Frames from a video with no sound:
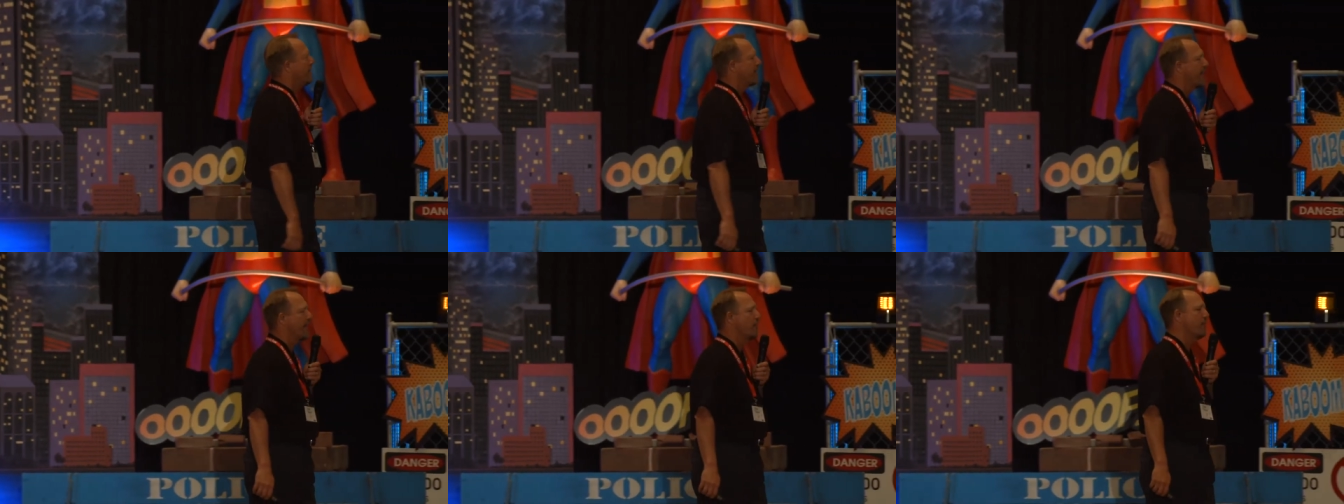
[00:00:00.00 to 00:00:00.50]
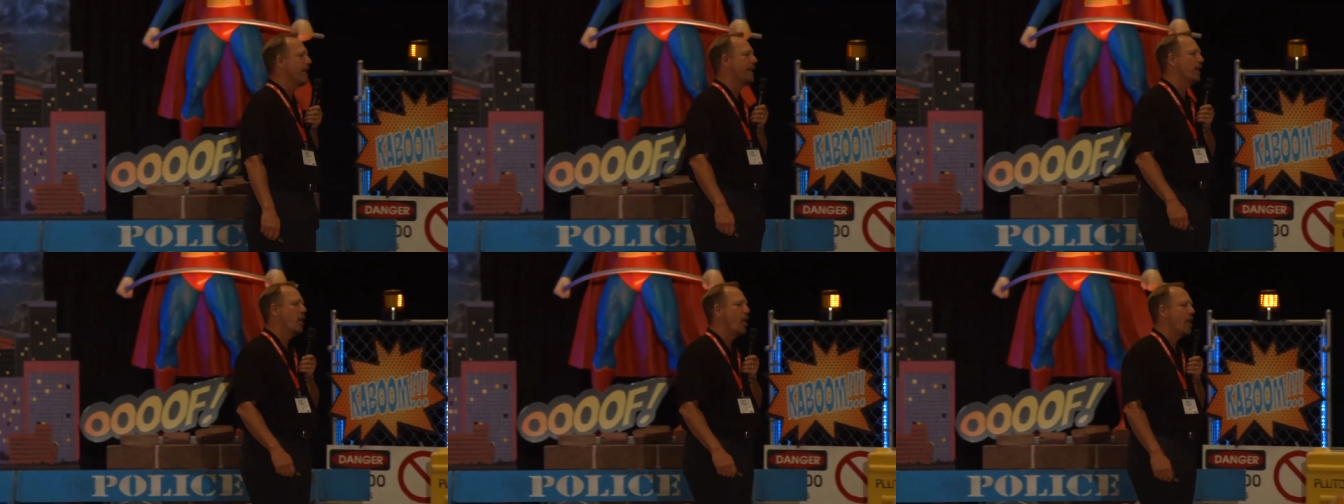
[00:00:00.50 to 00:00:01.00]
They're getting
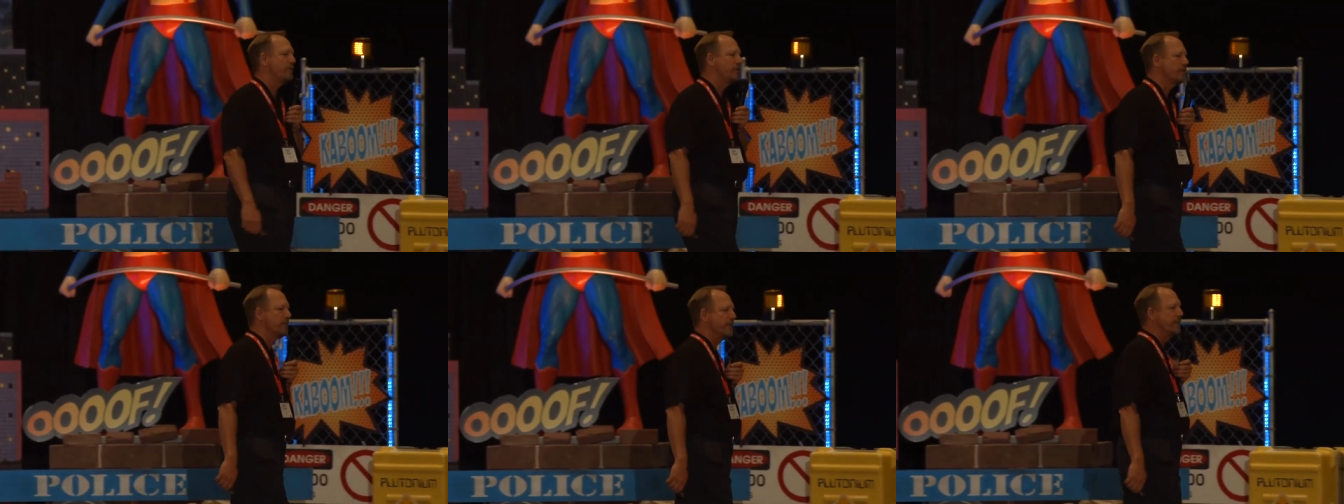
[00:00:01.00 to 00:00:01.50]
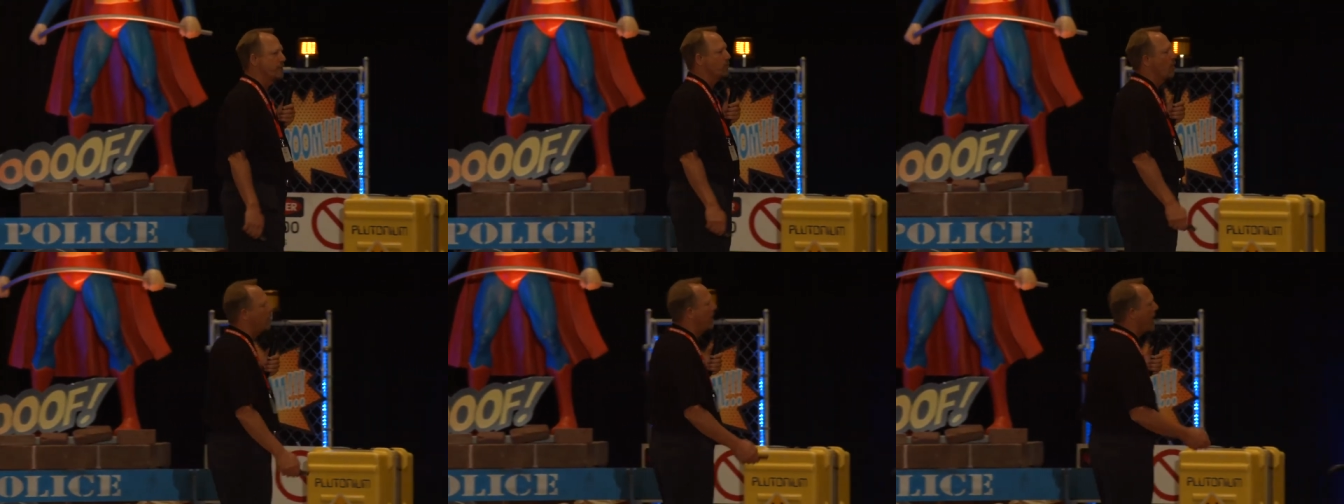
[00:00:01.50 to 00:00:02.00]
ready to launch and send
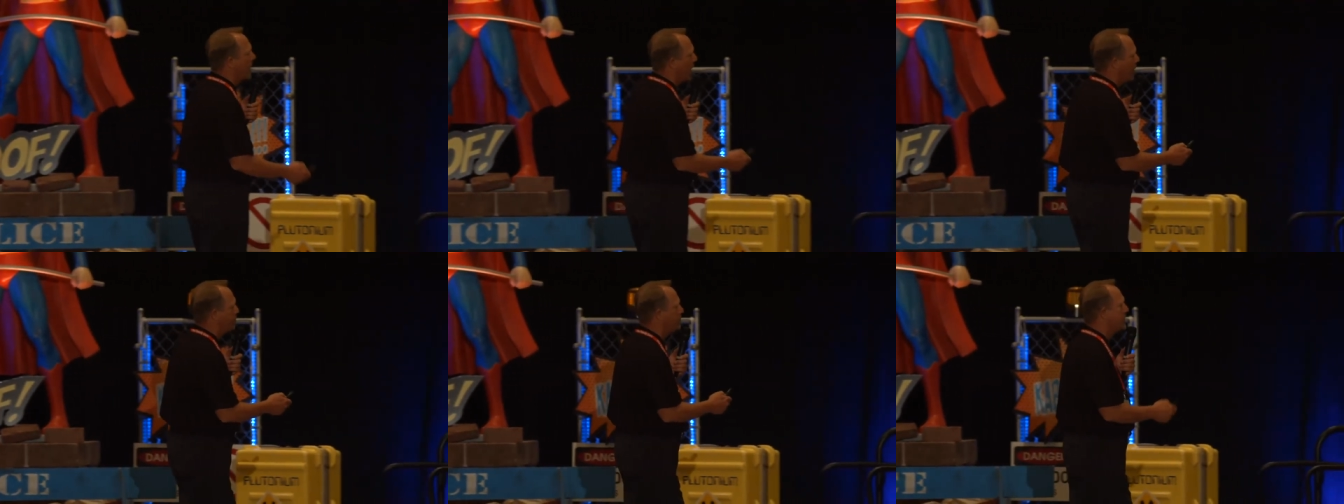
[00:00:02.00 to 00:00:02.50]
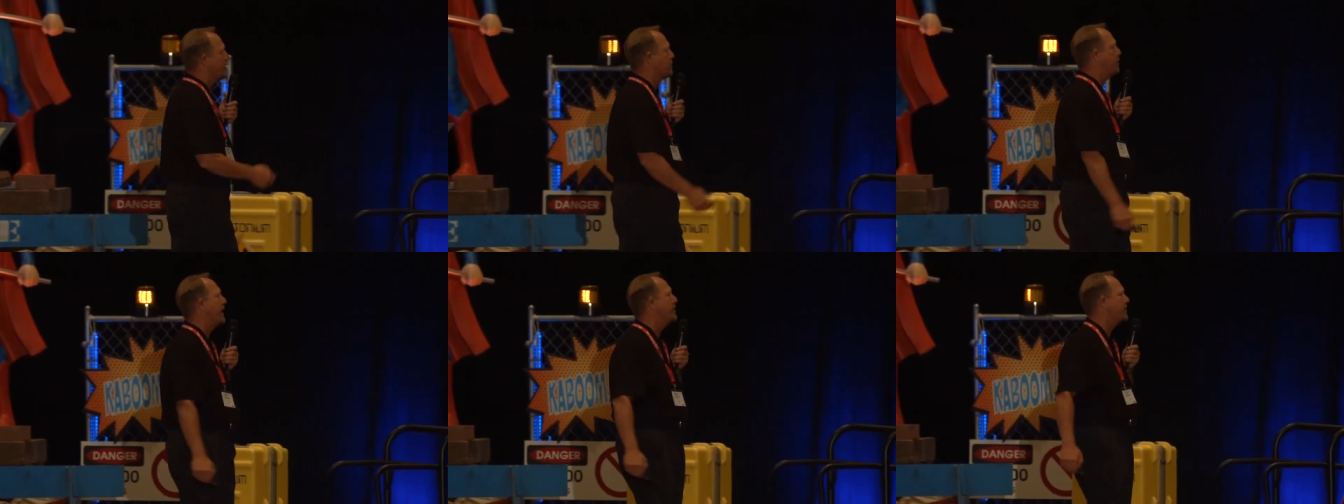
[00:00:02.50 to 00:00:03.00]
this robot up to the
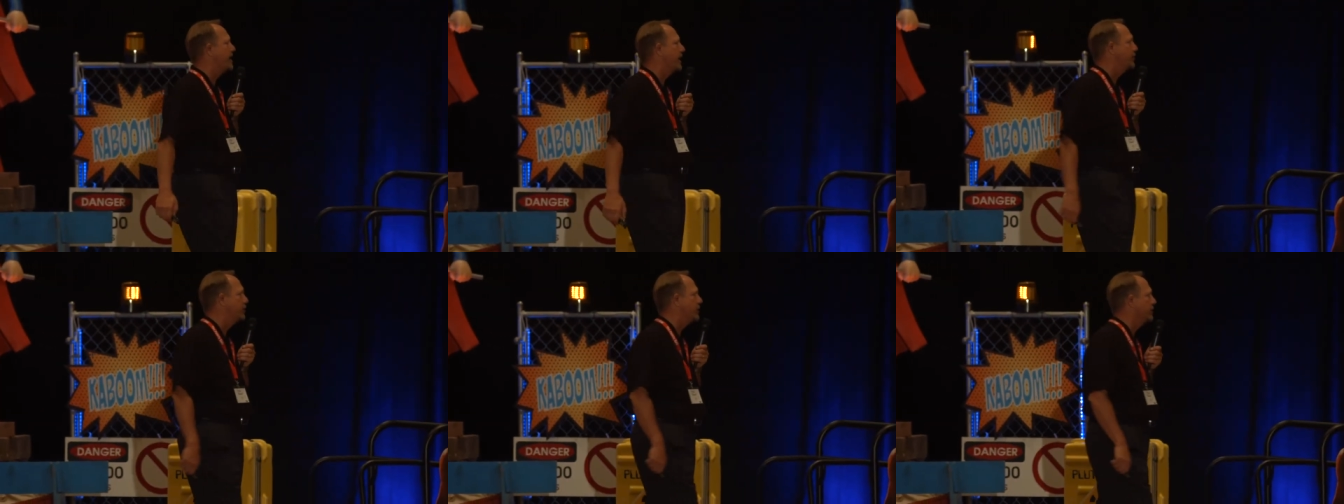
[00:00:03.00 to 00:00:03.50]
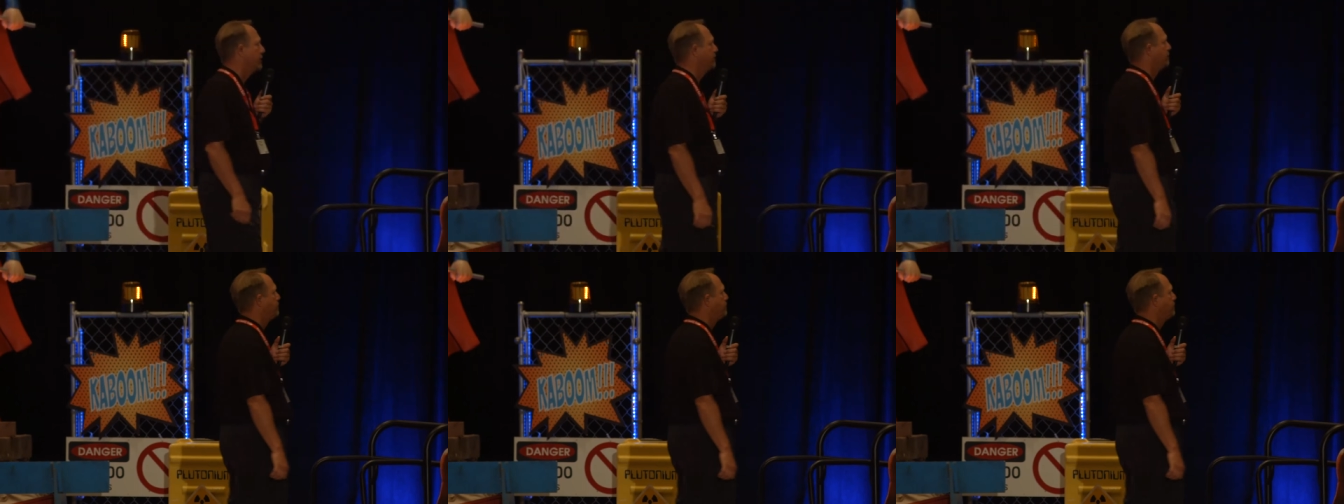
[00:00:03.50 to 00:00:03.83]
space station.